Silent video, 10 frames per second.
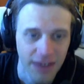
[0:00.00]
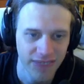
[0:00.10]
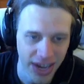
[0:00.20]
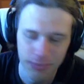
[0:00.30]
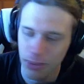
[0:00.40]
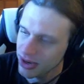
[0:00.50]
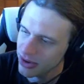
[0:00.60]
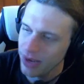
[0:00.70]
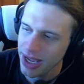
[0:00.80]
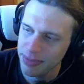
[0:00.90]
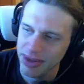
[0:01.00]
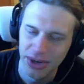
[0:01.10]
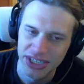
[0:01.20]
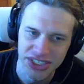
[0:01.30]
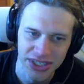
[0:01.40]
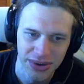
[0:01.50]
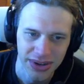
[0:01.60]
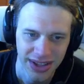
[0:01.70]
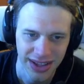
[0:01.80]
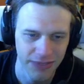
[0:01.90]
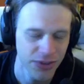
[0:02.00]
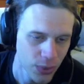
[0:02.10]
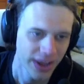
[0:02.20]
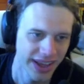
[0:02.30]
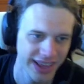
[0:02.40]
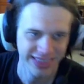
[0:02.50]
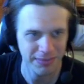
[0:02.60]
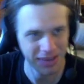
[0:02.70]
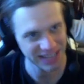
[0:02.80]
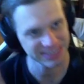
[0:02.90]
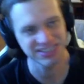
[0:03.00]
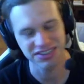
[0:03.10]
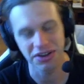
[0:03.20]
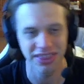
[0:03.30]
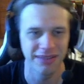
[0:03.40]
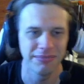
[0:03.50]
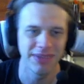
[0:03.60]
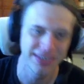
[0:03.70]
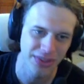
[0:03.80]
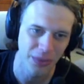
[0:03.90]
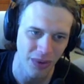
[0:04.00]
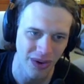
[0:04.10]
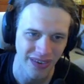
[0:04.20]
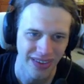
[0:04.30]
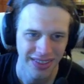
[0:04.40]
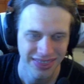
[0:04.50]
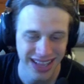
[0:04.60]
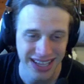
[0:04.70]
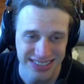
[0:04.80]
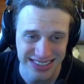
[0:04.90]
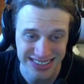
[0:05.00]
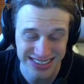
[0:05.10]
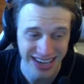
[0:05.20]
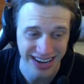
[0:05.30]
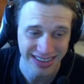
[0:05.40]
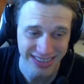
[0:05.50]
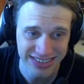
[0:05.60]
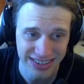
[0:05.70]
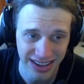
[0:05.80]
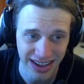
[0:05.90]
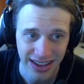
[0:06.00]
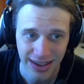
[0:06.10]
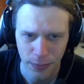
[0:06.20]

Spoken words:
5.0 AP ratio. If you hit them and stun them into the wall, that's insane. That's a lot.